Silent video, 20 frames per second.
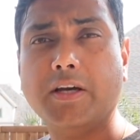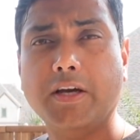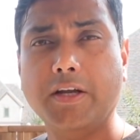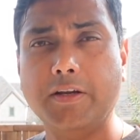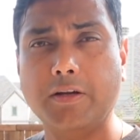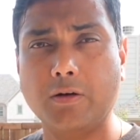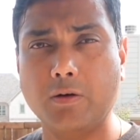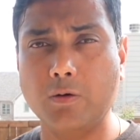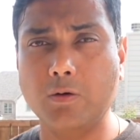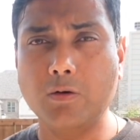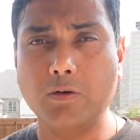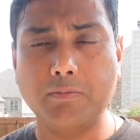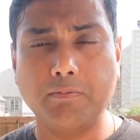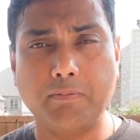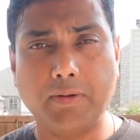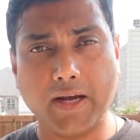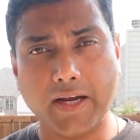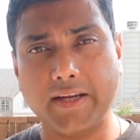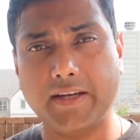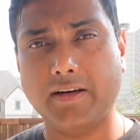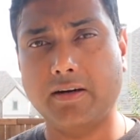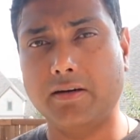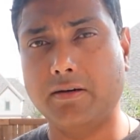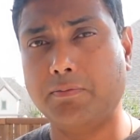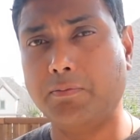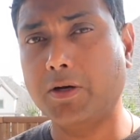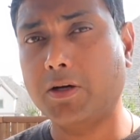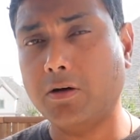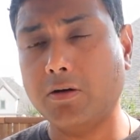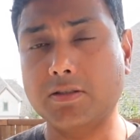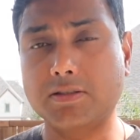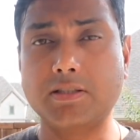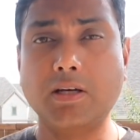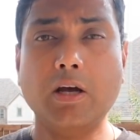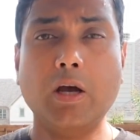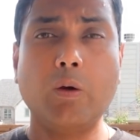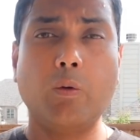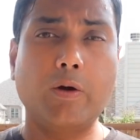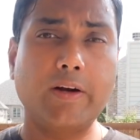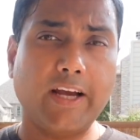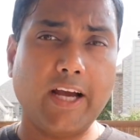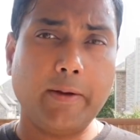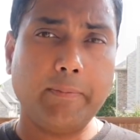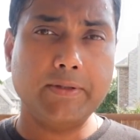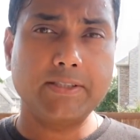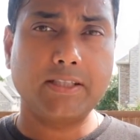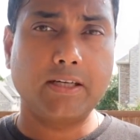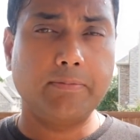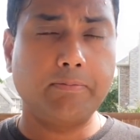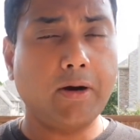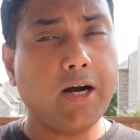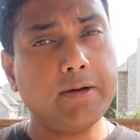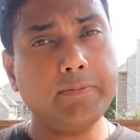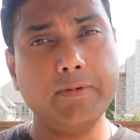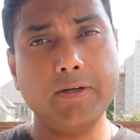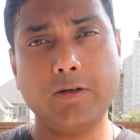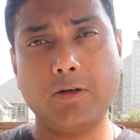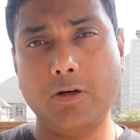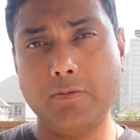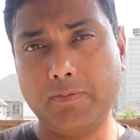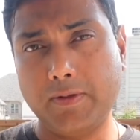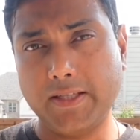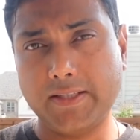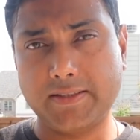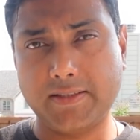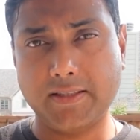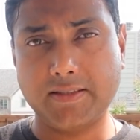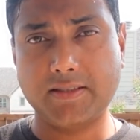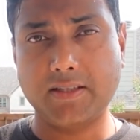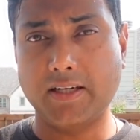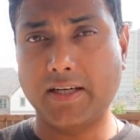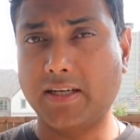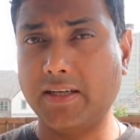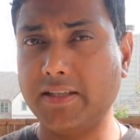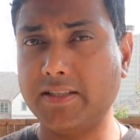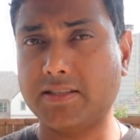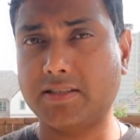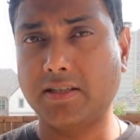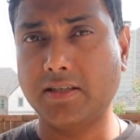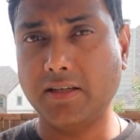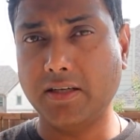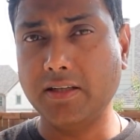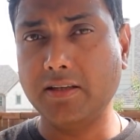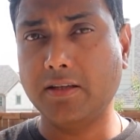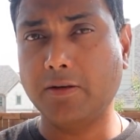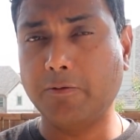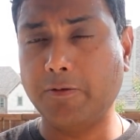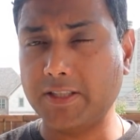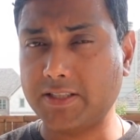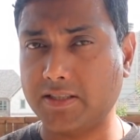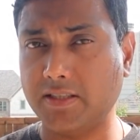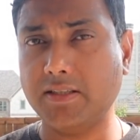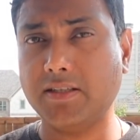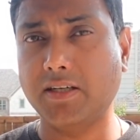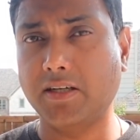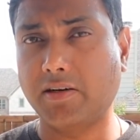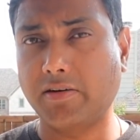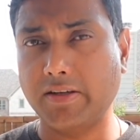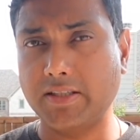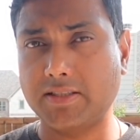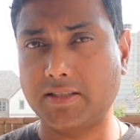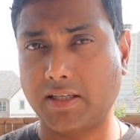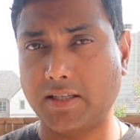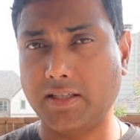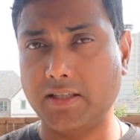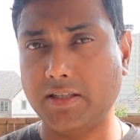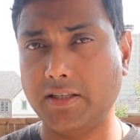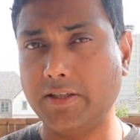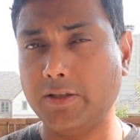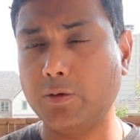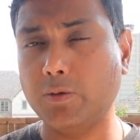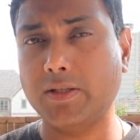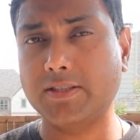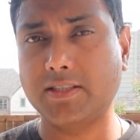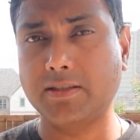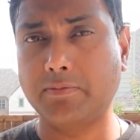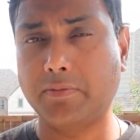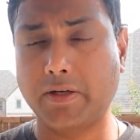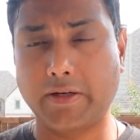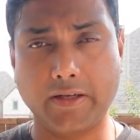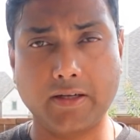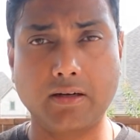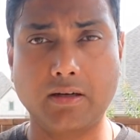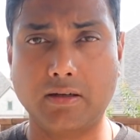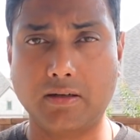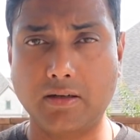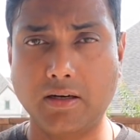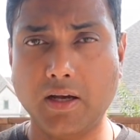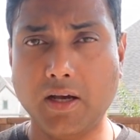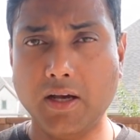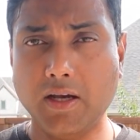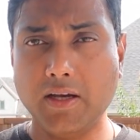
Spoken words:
in your own backyard, because what happens in apartment complexes, at least in the Western countries and in the US in particular,